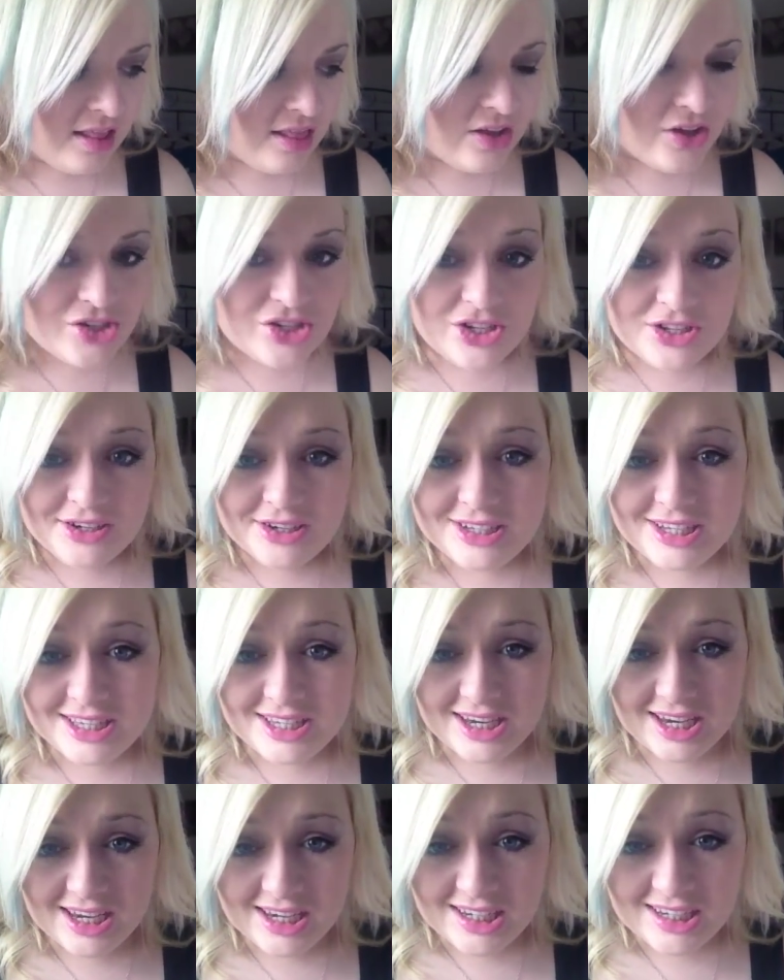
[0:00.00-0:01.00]
lots and lots of
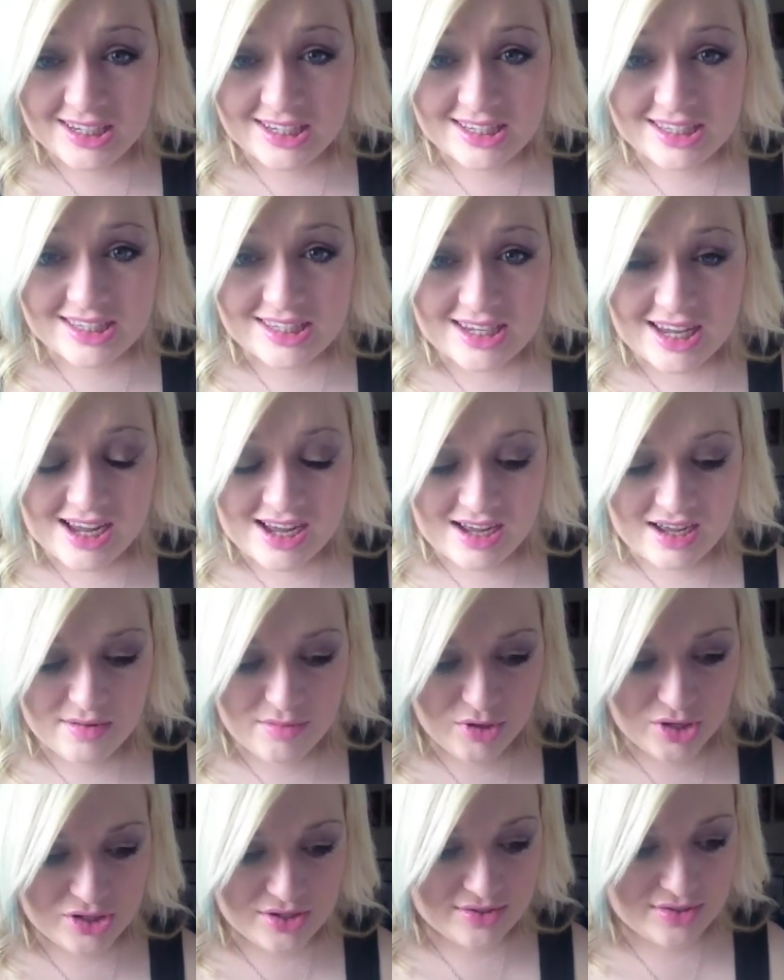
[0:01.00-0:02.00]
tears,
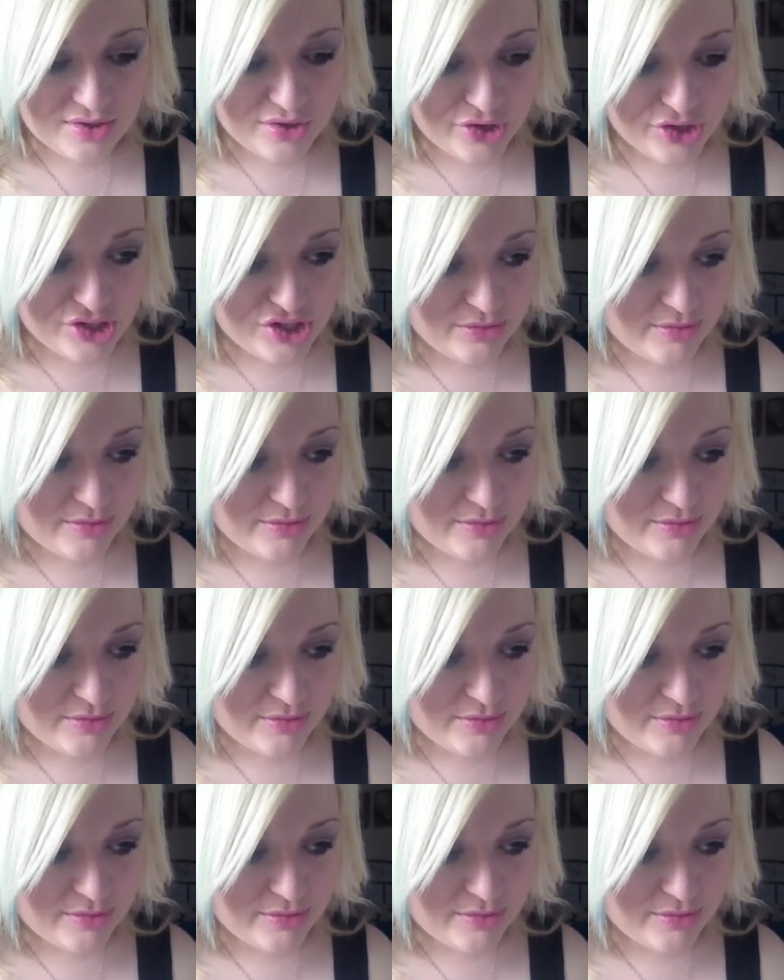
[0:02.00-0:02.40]
um, lots of talking